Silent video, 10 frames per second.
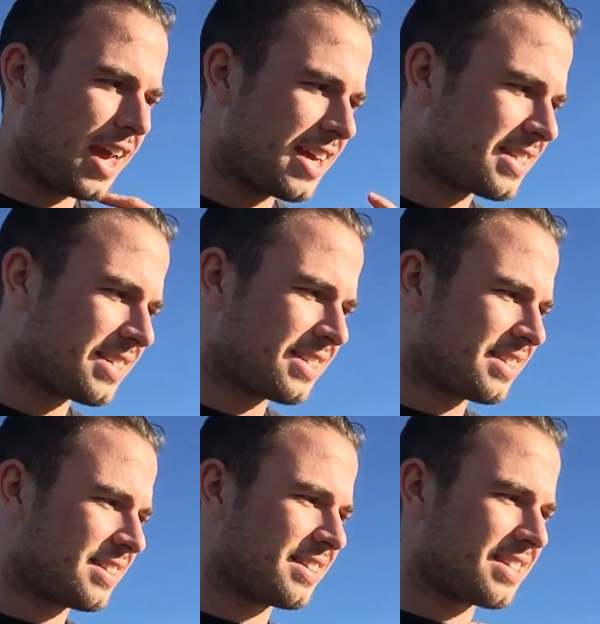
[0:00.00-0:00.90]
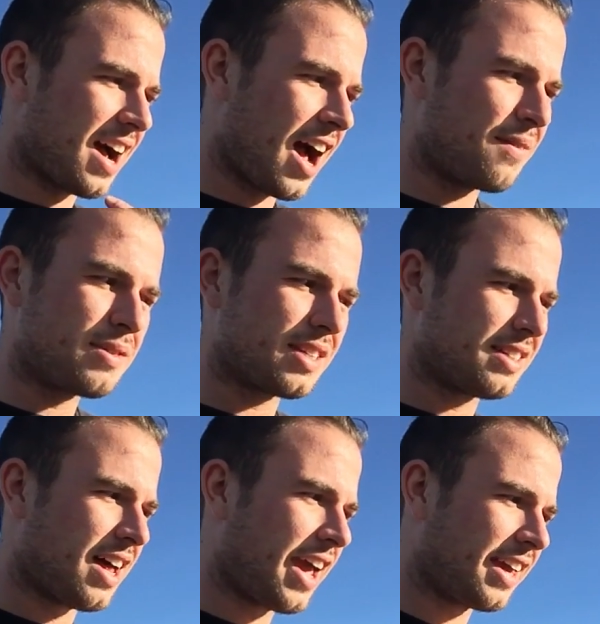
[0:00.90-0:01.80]
it's time
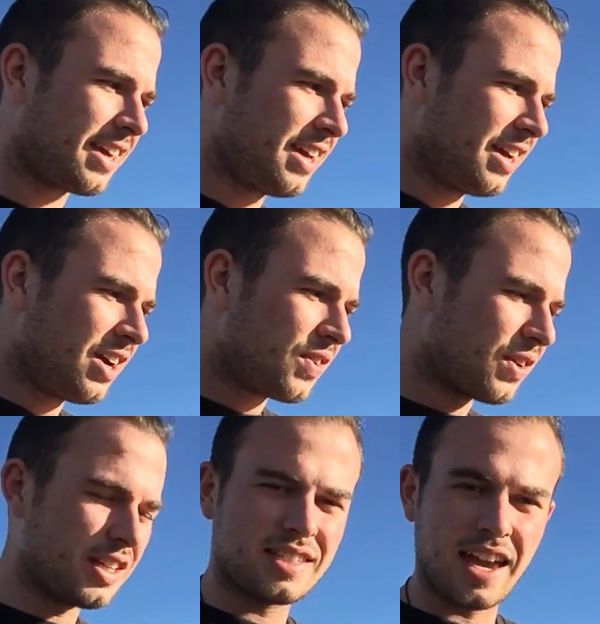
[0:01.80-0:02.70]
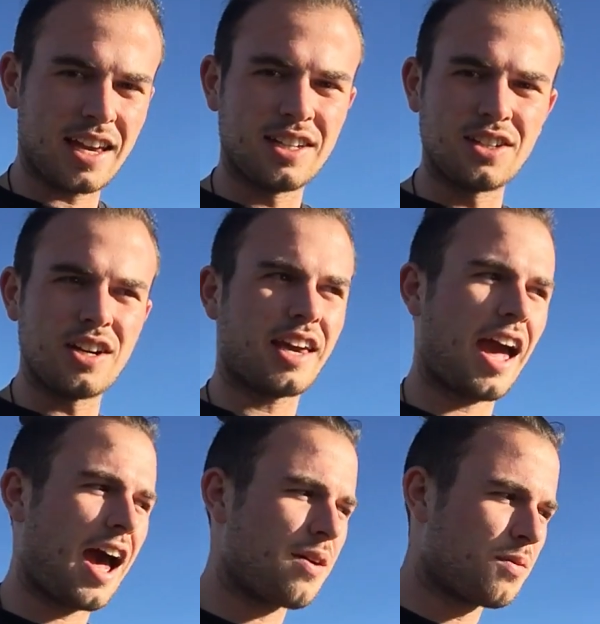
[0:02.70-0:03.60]
to like, really take a look
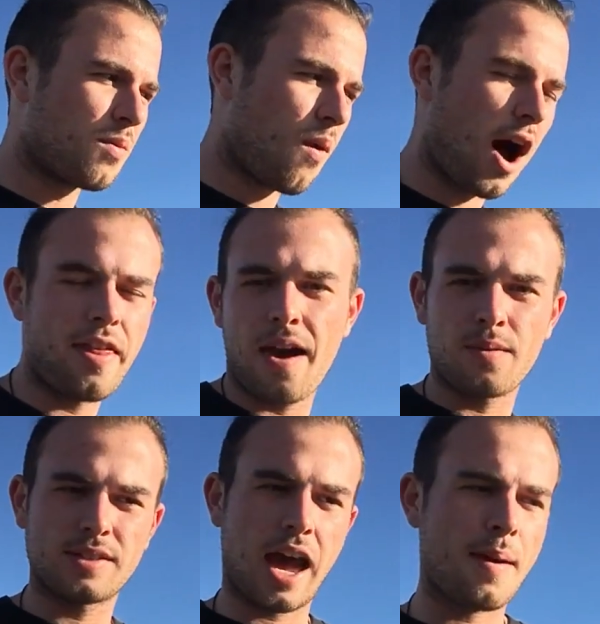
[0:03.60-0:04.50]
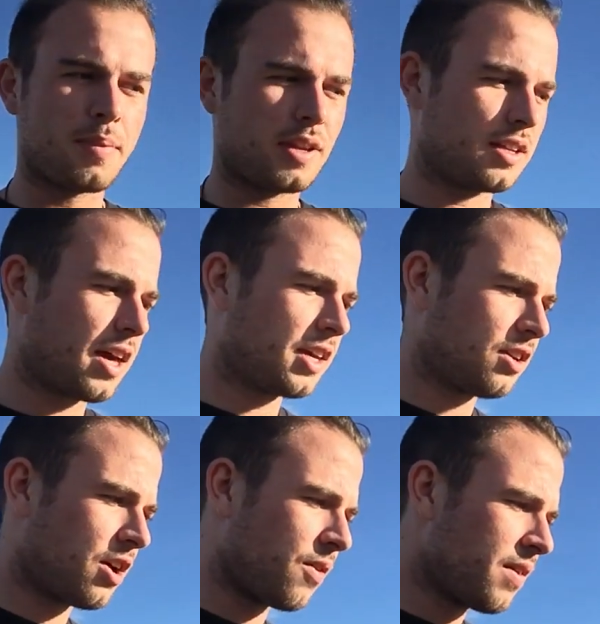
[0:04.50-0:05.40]
at why that was happening.
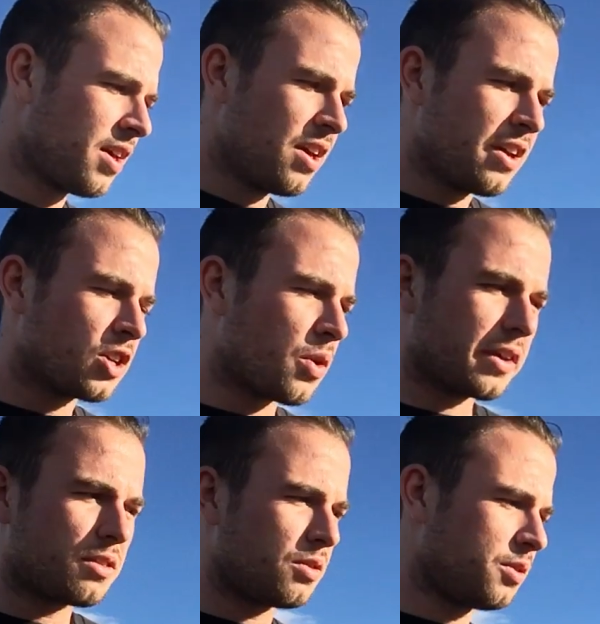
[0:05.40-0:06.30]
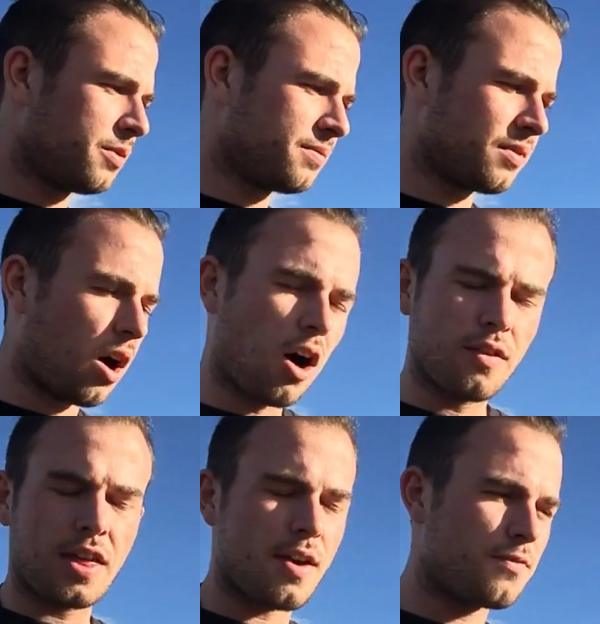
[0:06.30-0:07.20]
Like, you know, going through
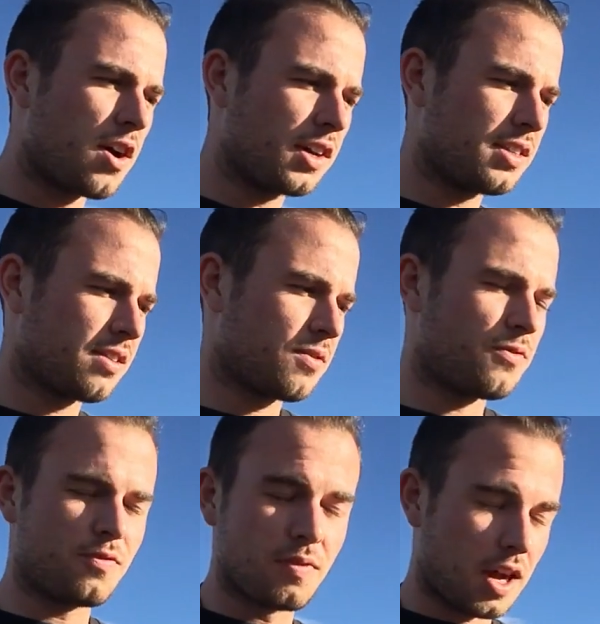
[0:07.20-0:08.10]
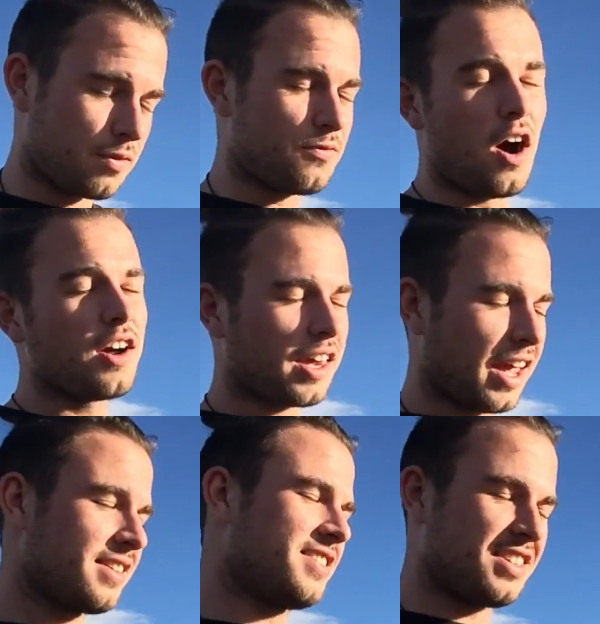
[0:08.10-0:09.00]
all of that funk
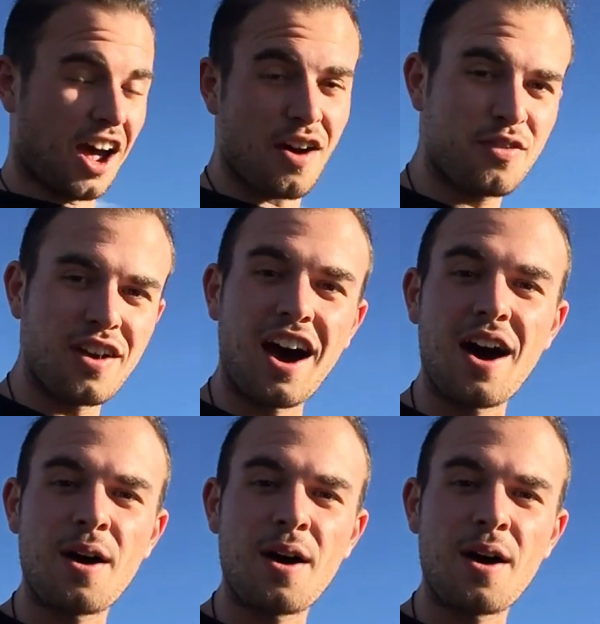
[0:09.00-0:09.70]
and stuff,